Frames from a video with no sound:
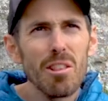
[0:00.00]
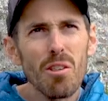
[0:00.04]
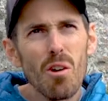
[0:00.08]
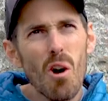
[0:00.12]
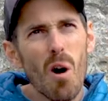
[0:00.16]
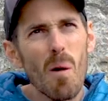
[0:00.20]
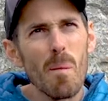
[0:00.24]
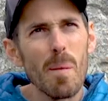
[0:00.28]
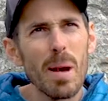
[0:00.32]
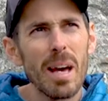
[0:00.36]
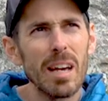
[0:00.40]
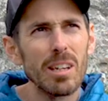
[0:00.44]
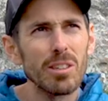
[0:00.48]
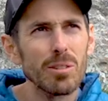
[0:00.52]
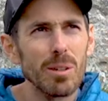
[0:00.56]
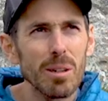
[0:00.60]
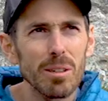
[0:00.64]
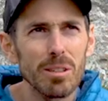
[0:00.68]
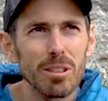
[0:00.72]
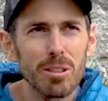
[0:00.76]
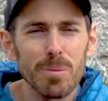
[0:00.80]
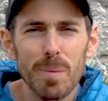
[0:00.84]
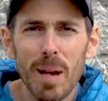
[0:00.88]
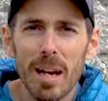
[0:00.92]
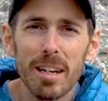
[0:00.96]
I thought I may as
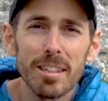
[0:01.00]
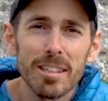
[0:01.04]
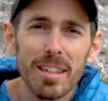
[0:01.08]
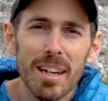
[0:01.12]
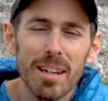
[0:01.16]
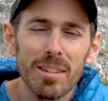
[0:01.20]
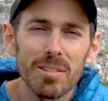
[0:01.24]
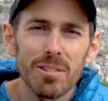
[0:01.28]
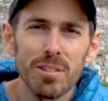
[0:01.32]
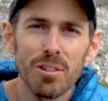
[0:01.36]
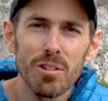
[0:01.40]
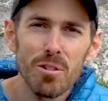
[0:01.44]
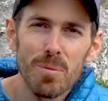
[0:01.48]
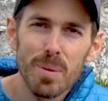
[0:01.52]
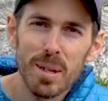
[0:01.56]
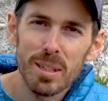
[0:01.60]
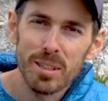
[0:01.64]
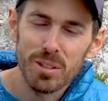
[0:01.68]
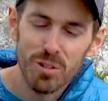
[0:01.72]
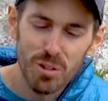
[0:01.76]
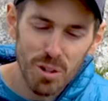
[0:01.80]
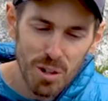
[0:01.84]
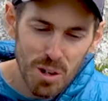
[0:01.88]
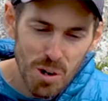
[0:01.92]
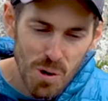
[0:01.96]
well smash out two
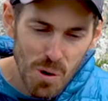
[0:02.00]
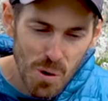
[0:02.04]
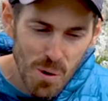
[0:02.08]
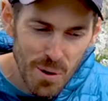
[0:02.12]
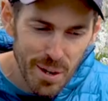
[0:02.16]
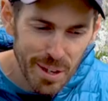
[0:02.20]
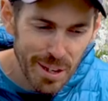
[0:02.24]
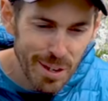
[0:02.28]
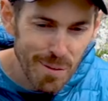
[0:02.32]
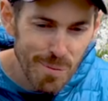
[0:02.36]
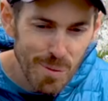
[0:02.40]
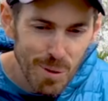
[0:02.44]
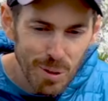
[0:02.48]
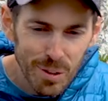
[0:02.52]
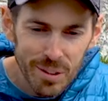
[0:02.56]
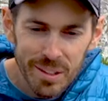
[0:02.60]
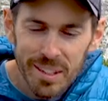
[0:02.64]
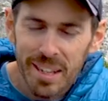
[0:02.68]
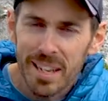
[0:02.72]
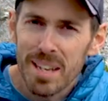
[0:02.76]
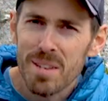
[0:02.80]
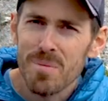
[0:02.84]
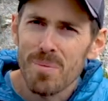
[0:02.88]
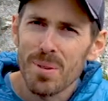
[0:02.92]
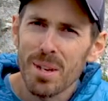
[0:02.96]
bits of recording in one
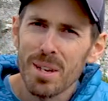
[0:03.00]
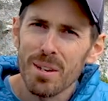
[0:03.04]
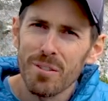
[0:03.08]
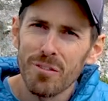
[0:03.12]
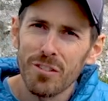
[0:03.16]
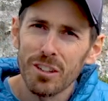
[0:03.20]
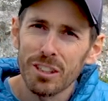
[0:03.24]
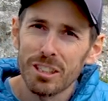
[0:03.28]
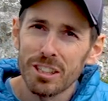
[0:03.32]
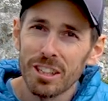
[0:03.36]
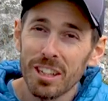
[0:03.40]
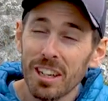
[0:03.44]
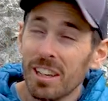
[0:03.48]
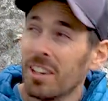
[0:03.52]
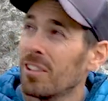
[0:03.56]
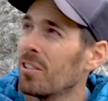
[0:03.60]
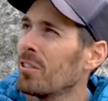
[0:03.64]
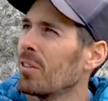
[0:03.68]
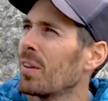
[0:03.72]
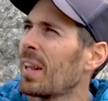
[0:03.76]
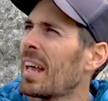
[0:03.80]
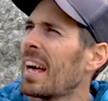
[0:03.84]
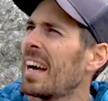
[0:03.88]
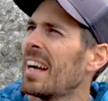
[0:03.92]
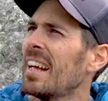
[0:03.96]
day, be efficient and
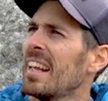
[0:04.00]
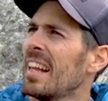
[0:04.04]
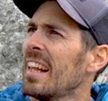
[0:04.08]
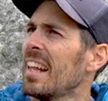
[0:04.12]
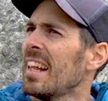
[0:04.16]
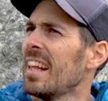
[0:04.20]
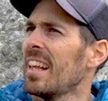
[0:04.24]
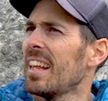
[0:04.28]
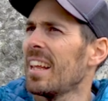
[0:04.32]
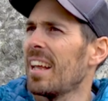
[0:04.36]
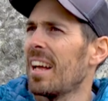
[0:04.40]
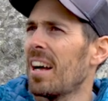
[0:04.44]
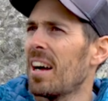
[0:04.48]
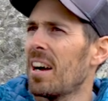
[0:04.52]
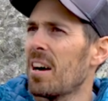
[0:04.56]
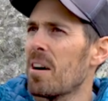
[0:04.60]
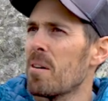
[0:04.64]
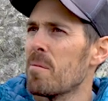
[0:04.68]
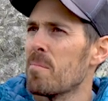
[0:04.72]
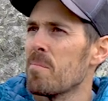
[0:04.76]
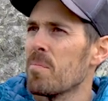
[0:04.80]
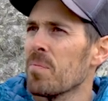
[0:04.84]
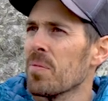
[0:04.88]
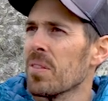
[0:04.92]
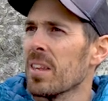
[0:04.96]
all that.
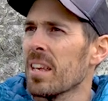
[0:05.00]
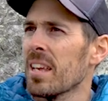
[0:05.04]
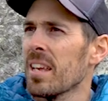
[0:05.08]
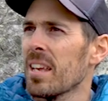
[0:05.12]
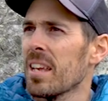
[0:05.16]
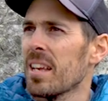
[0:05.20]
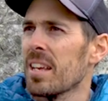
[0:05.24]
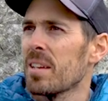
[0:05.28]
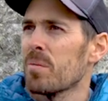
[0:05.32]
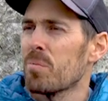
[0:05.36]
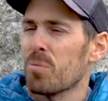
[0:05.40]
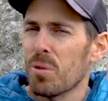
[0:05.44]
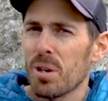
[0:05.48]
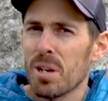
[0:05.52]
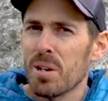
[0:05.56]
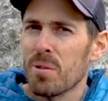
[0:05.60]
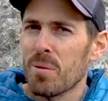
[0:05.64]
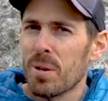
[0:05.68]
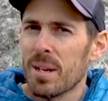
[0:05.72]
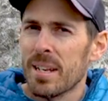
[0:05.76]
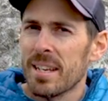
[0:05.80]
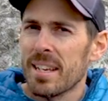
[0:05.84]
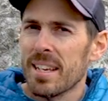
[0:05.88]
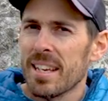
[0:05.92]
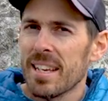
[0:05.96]
Um, pretty
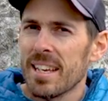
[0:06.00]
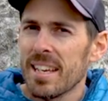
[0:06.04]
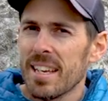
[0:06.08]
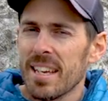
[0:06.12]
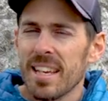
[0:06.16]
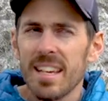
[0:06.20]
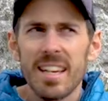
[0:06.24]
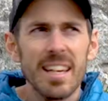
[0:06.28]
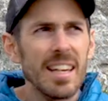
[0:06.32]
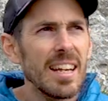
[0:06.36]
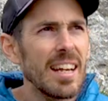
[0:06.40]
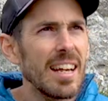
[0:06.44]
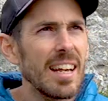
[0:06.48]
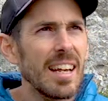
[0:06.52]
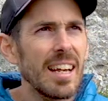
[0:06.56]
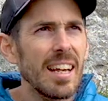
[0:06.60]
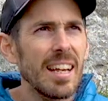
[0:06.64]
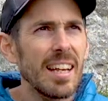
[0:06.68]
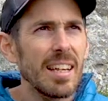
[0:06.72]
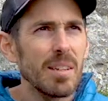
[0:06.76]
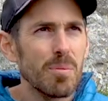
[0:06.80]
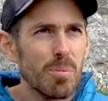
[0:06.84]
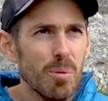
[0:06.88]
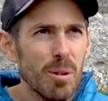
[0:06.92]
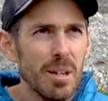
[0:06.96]
windy,
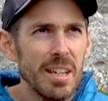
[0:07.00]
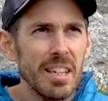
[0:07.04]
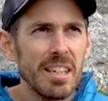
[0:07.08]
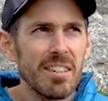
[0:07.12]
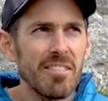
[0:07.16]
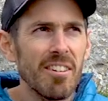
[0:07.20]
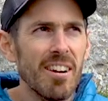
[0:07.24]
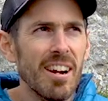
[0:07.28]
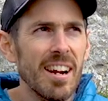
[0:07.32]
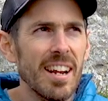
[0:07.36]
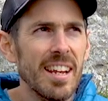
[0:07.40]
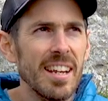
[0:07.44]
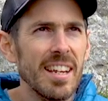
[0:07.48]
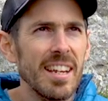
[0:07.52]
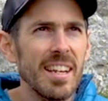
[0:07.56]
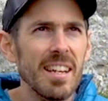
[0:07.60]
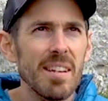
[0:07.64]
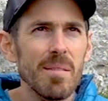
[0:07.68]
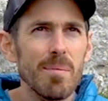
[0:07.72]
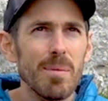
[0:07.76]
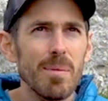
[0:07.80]
it's pretty grey.